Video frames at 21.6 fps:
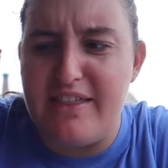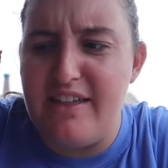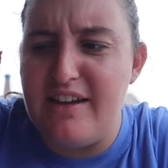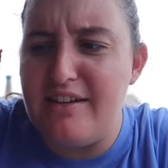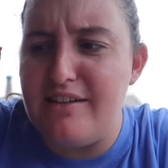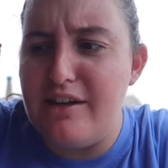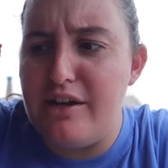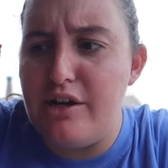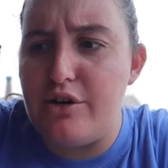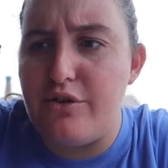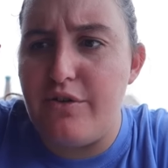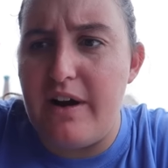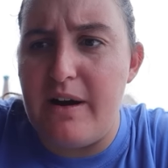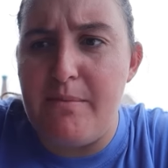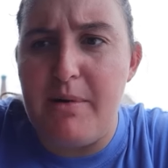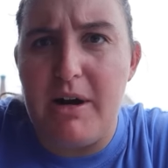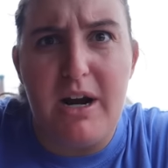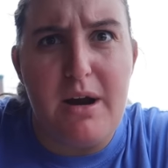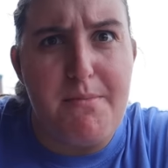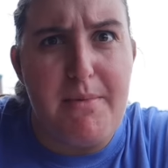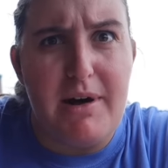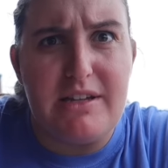I think it's like a
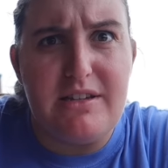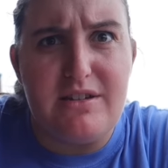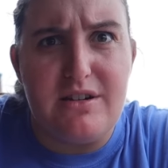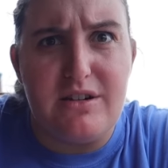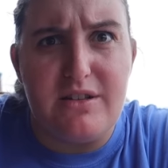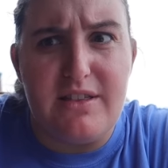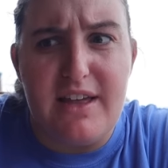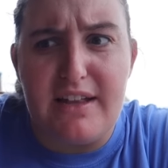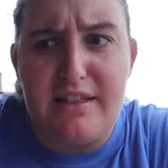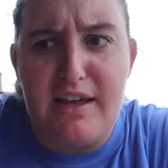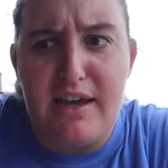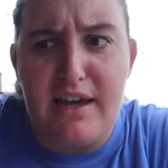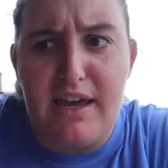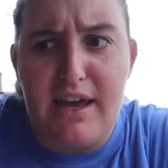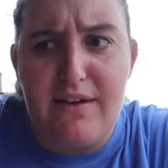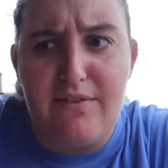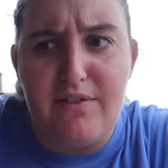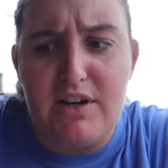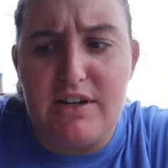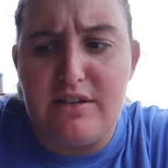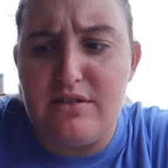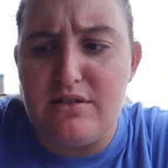cranberry mustard that they
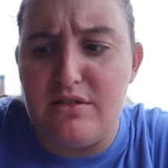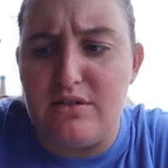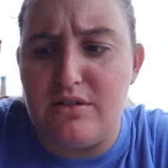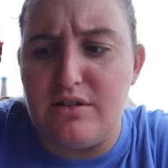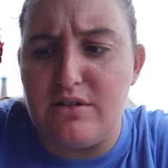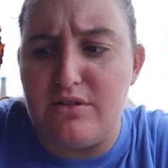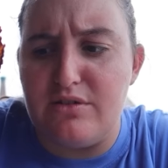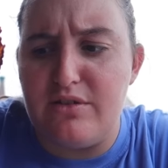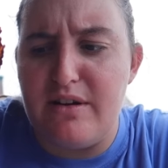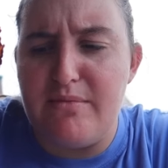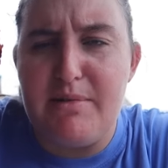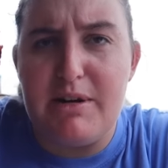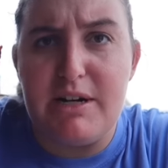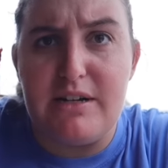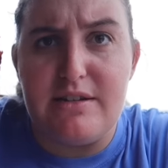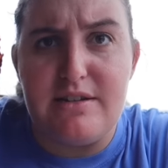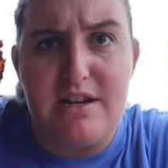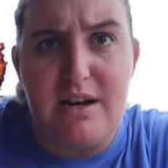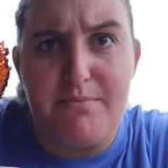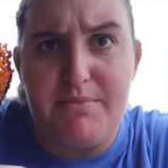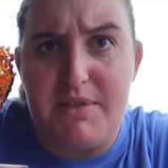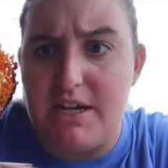gave us or cranberry
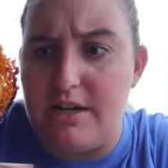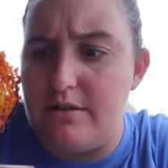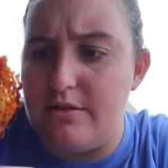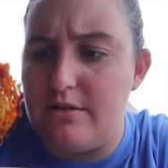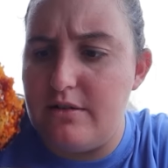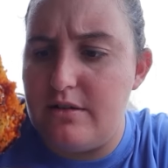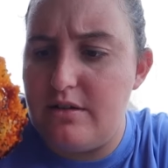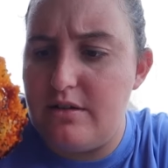something.